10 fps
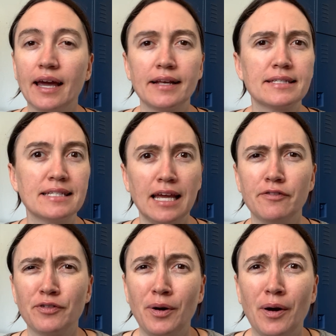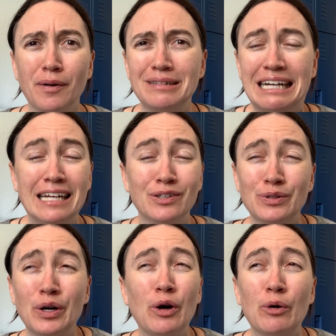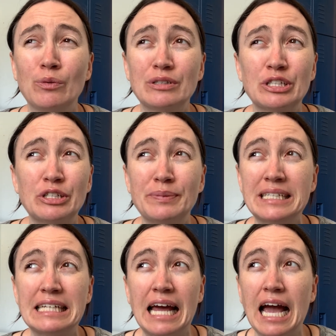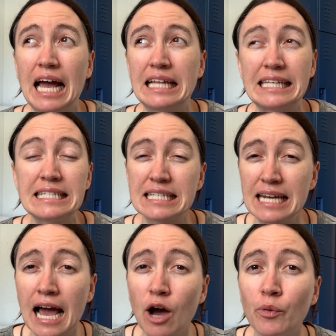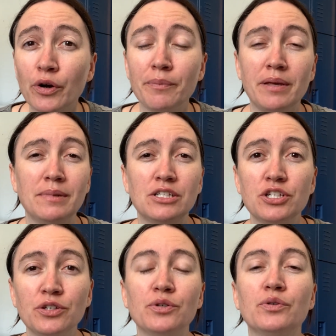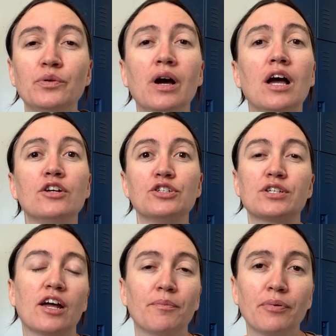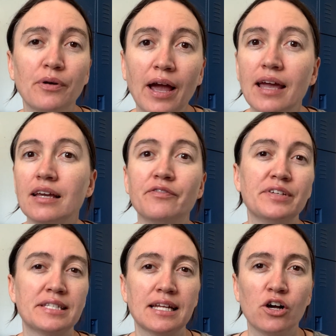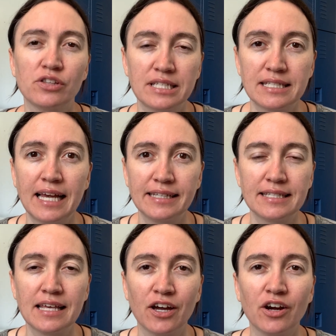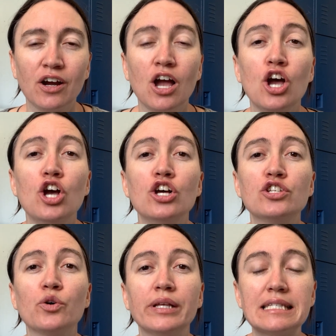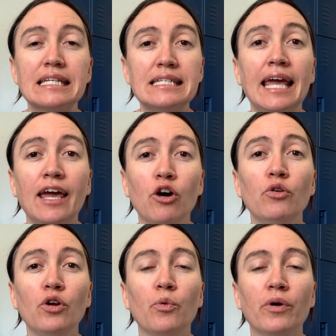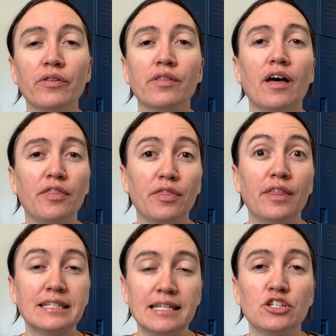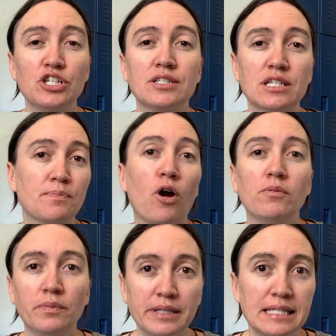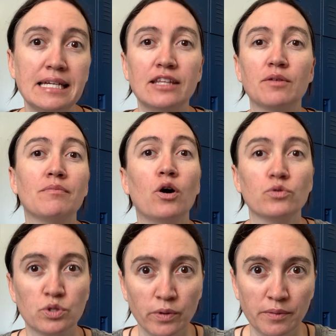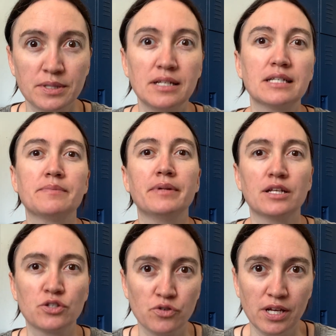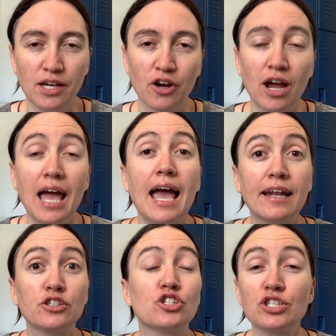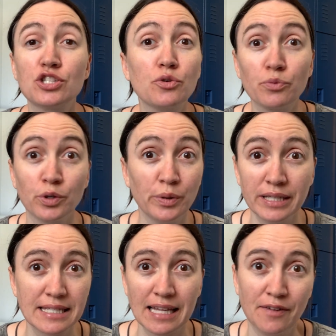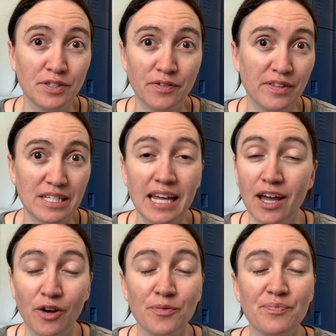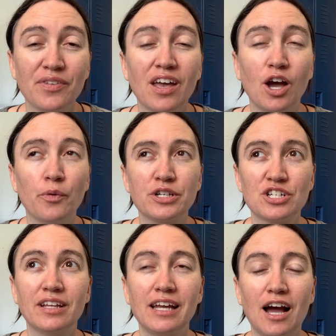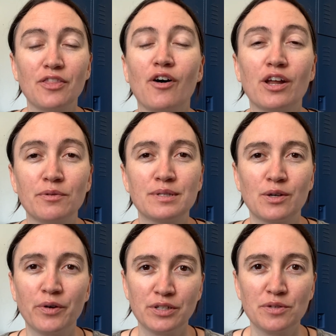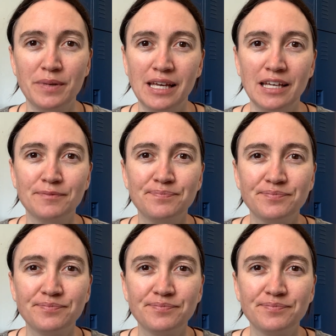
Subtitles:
and I stayed for, I don't know, could have been at least an hour, maybe 2, just kind of praying and visiting all the sites there. So it's the town where they say Jesus probably stayed the most when he was in his ministry here. And it's just the ruins left of the town. Originally, I thought it was going to be